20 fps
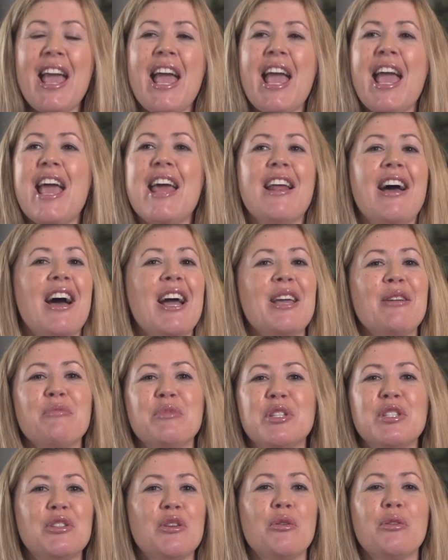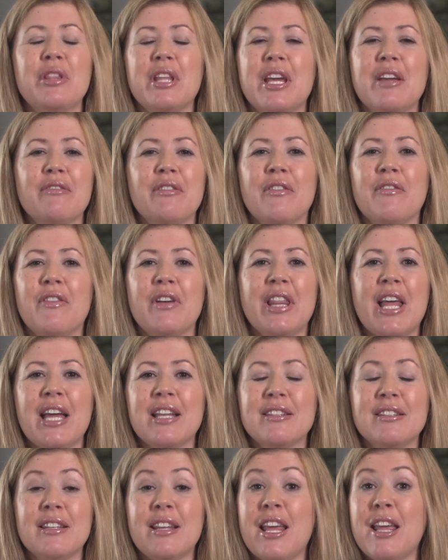And I am so thankful for
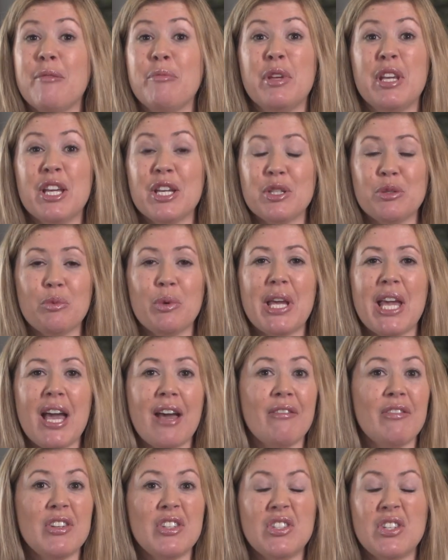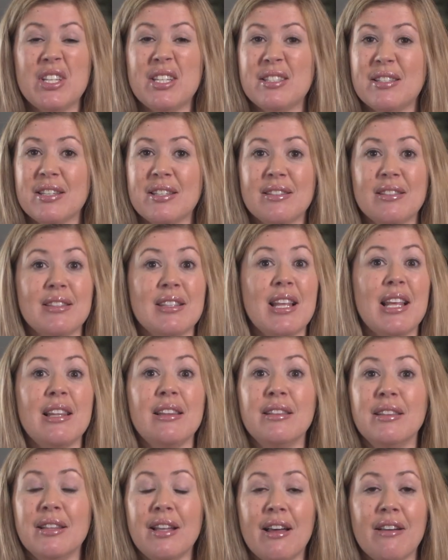that today because we have a Jesus
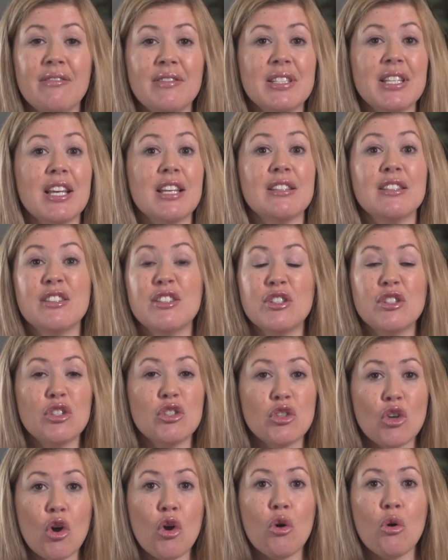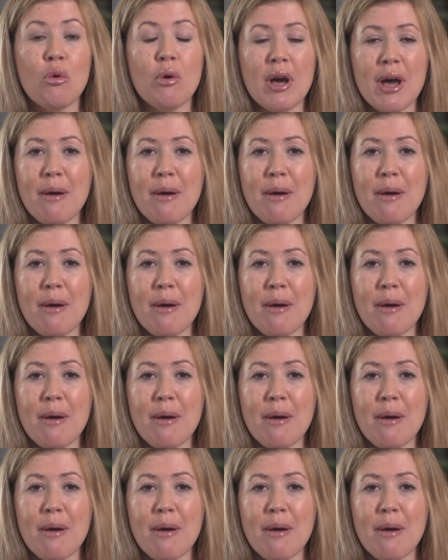that loves us so